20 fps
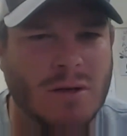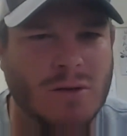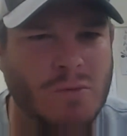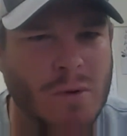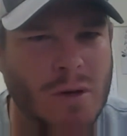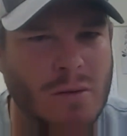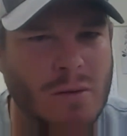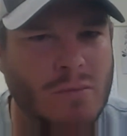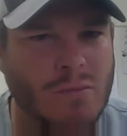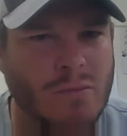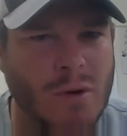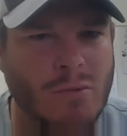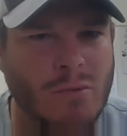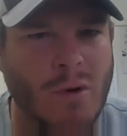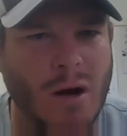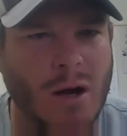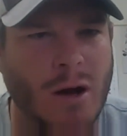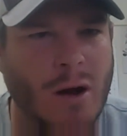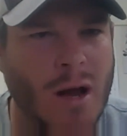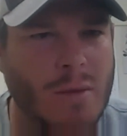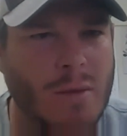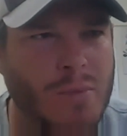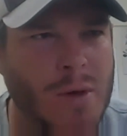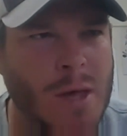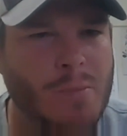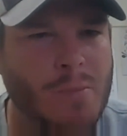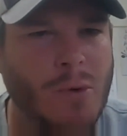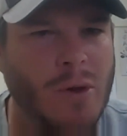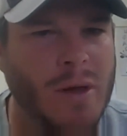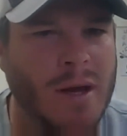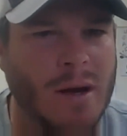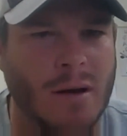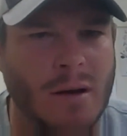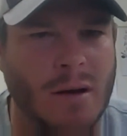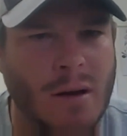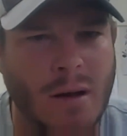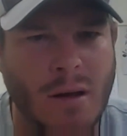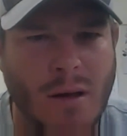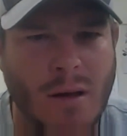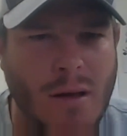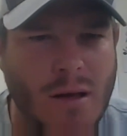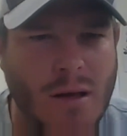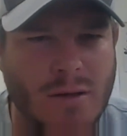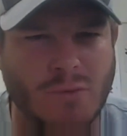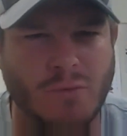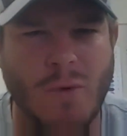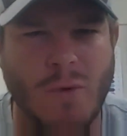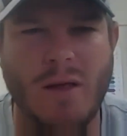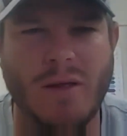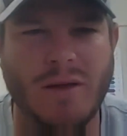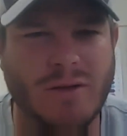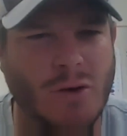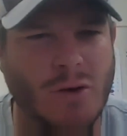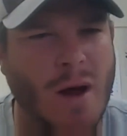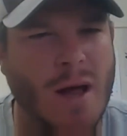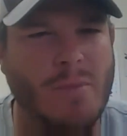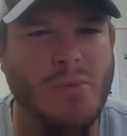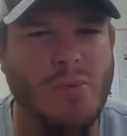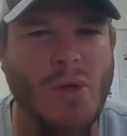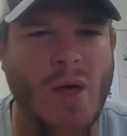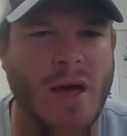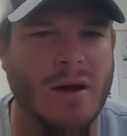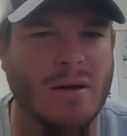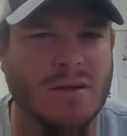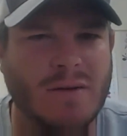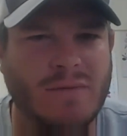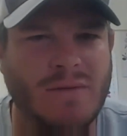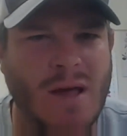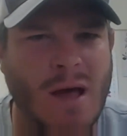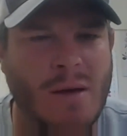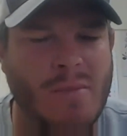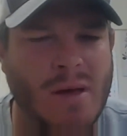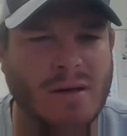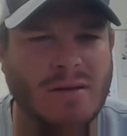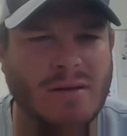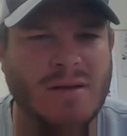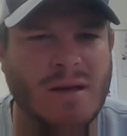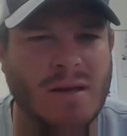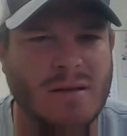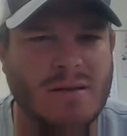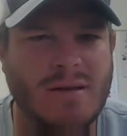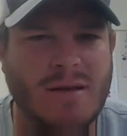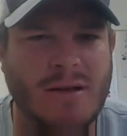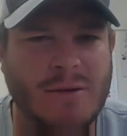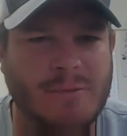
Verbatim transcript: Is we we want great people here as well as great players, if that makes sense.